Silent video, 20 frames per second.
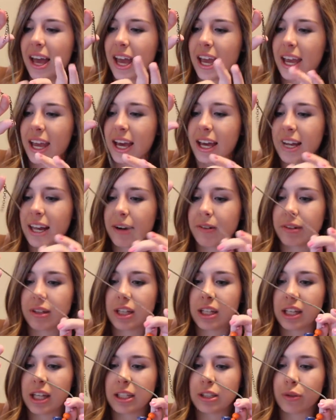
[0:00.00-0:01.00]
And I
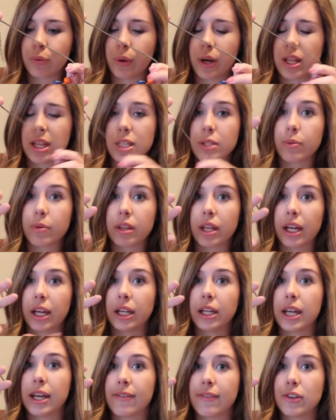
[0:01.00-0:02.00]
really like to wear this with, like,
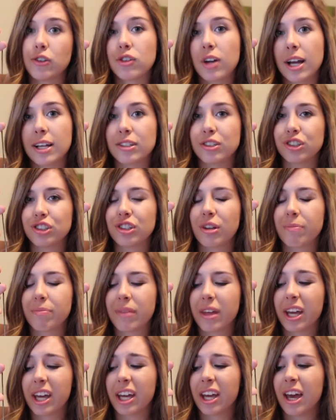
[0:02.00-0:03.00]
a navy dress or
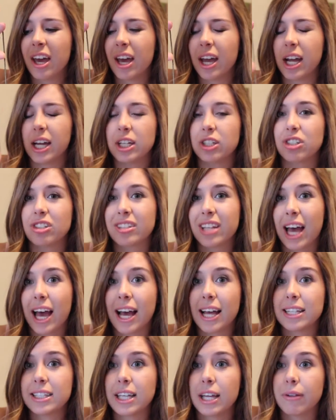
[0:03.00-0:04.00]
something, and just
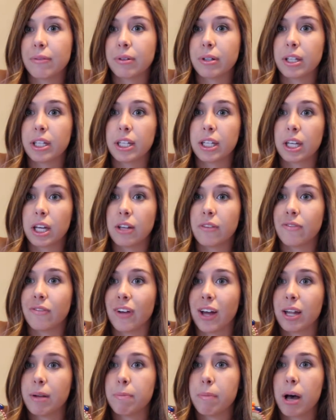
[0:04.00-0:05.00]
adds a really good
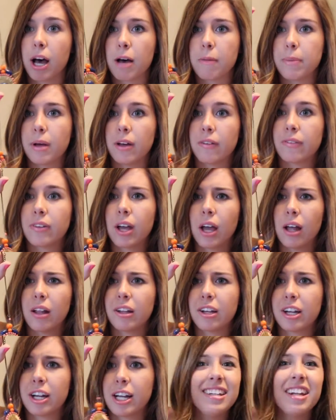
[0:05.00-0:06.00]
fun pop of
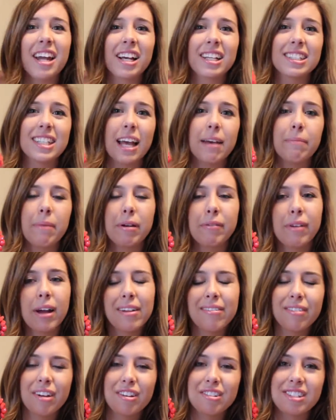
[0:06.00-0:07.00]
color. Next, I have my
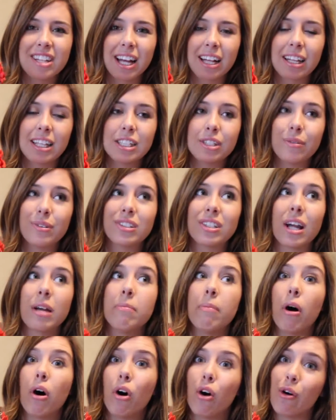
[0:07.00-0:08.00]
red rose necklace, which
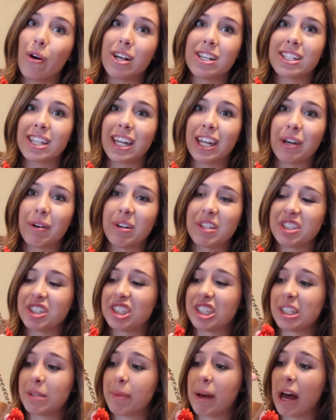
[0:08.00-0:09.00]
I'm always getting
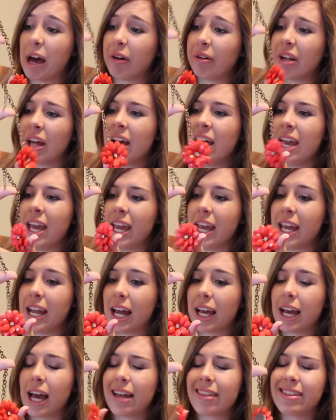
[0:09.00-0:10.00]
questions about, and
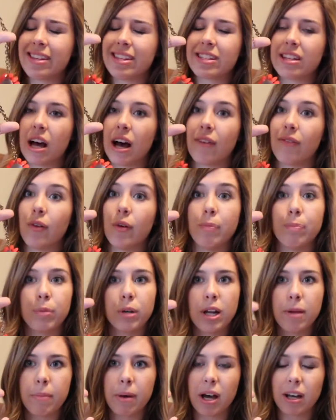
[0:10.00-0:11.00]
I got this off of
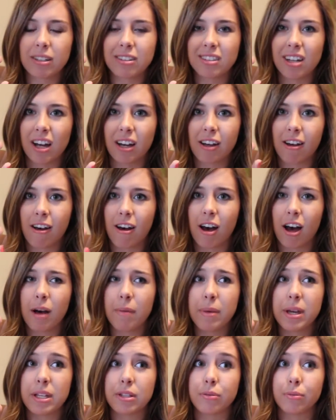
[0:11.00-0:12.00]

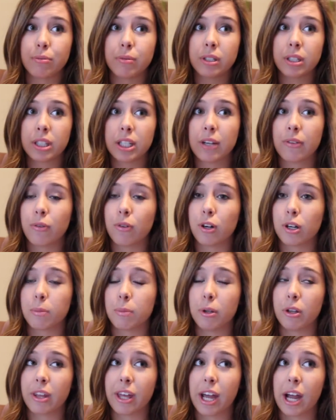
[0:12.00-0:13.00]
BrennaBox.com. It's really
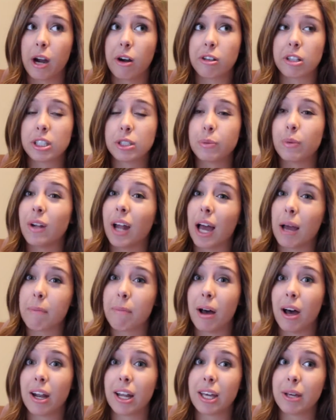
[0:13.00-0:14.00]
affordable there, or at least when I
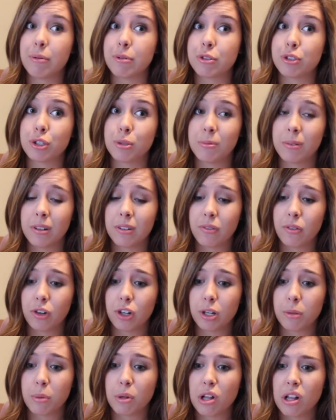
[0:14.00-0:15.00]
bought it, it was super
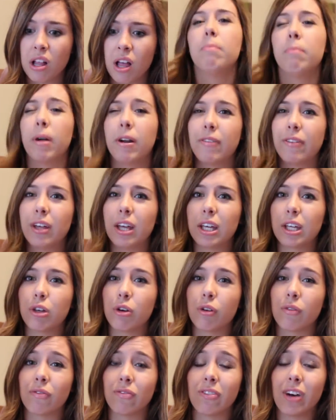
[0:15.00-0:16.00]
affordable. But I feel like
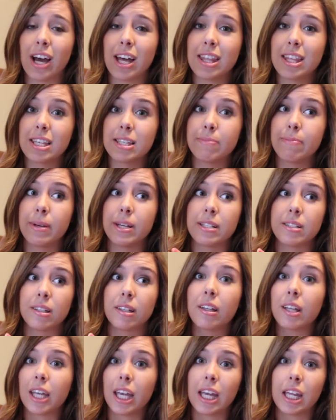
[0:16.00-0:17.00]
you can find this
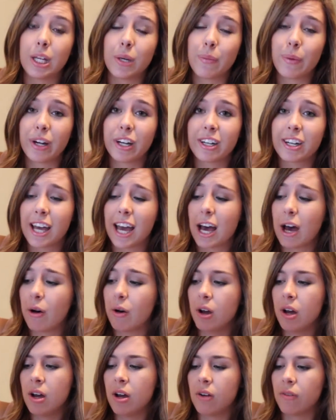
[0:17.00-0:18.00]
basically anywhere
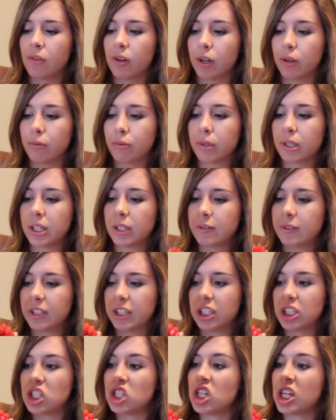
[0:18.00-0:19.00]
now for really,
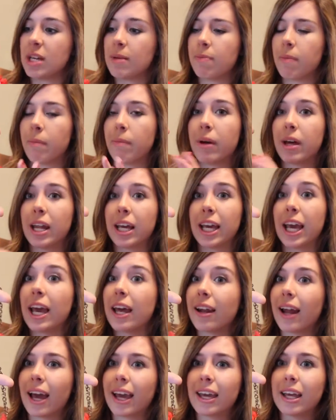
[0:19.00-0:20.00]
really cheap, but
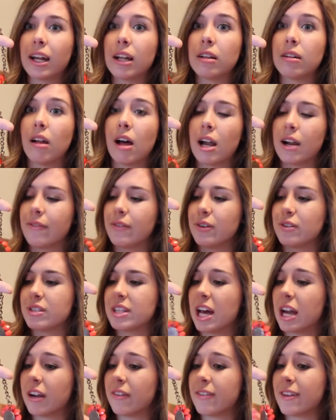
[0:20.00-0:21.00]
again, I get a lot of
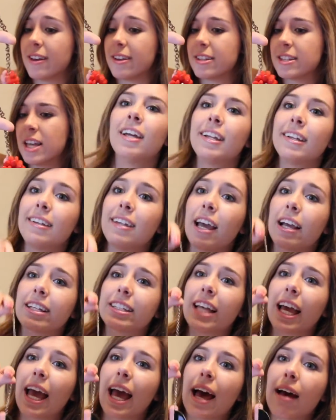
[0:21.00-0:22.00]
use out of this.
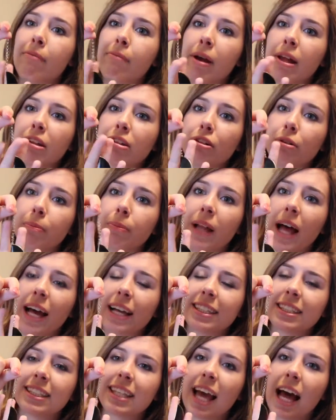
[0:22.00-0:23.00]
Next, I have my little
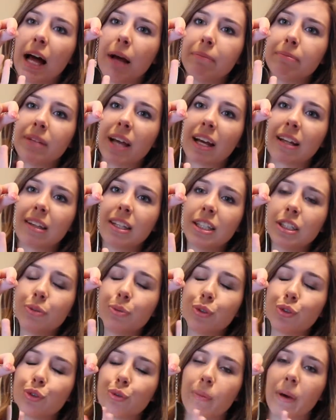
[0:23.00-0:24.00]
black scallop necklace,
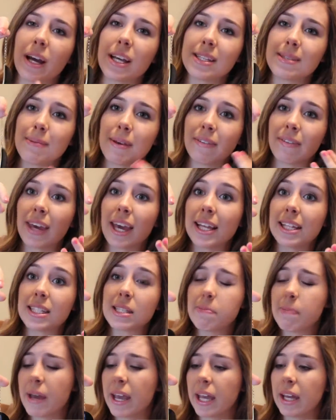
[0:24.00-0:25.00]
which reminds me of Kate
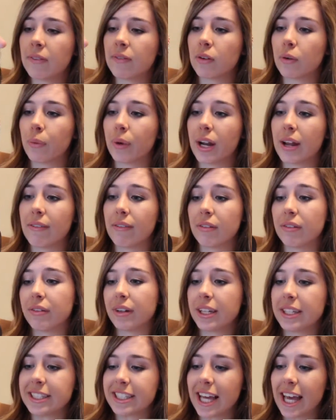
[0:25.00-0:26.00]
Spade for whatever
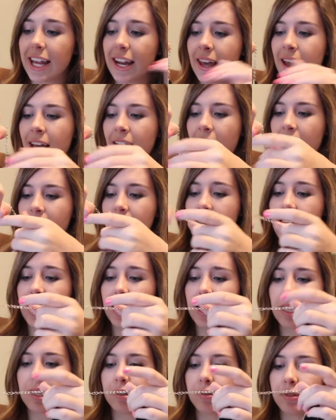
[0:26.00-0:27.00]
reason,
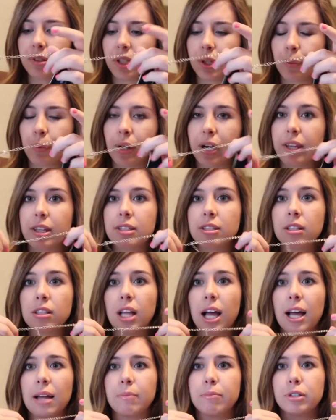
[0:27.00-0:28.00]
and I don't really wear this a
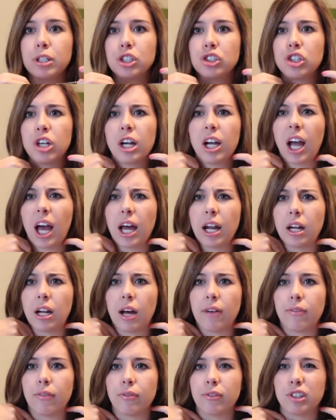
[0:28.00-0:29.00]
lot. I'm pretty sure I got it
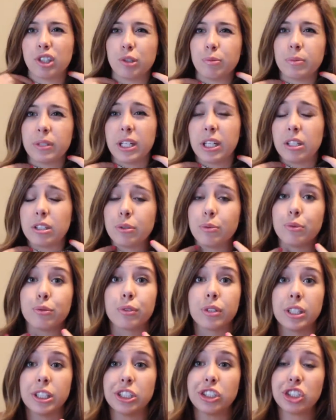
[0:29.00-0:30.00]
off of Groopdealz. It was
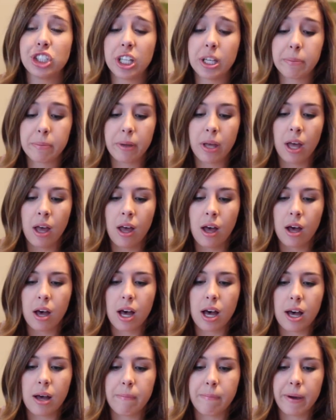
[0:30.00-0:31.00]
really cheap.
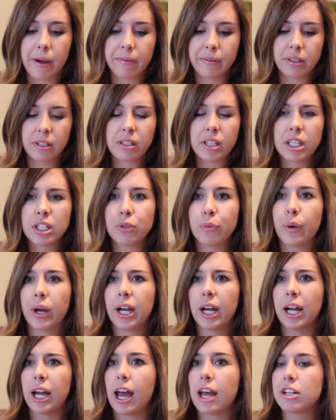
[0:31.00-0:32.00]
But I really need to
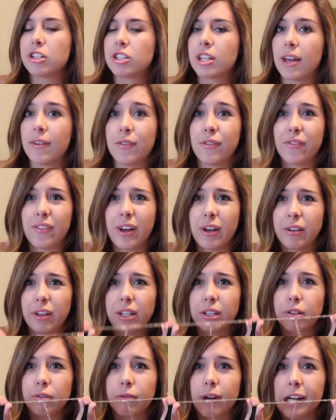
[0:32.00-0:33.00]
wear it. I just haven't found,
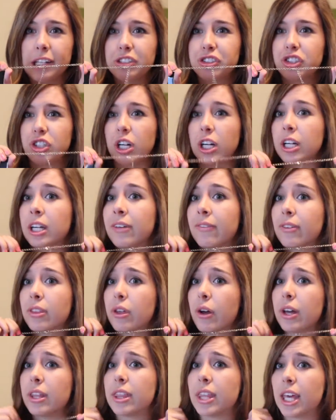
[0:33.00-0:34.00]
like, the right shirt, even
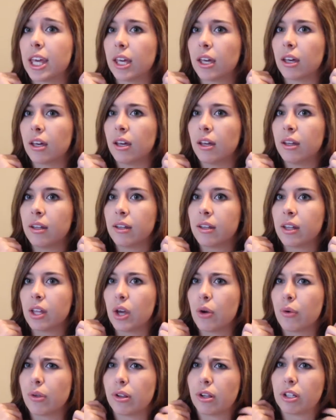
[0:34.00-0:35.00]
though I think
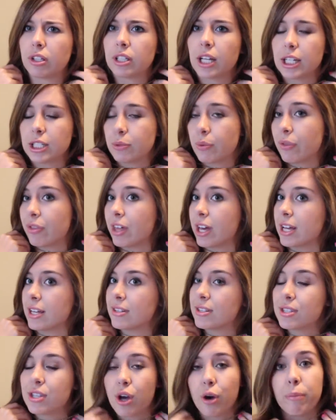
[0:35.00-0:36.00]
it would look nice with this.
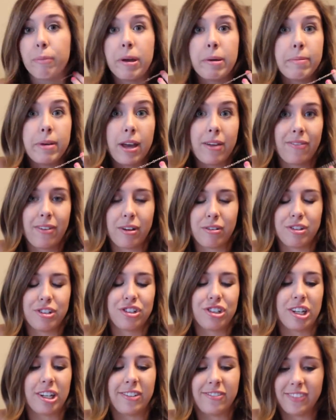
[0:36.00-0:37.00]
So maybe I found a
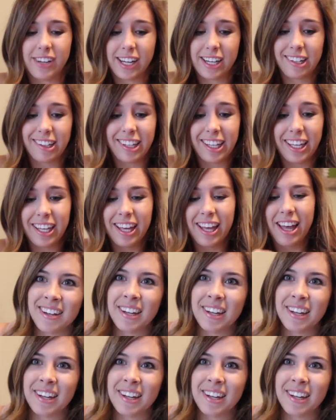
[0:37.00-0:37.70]
shirt finally.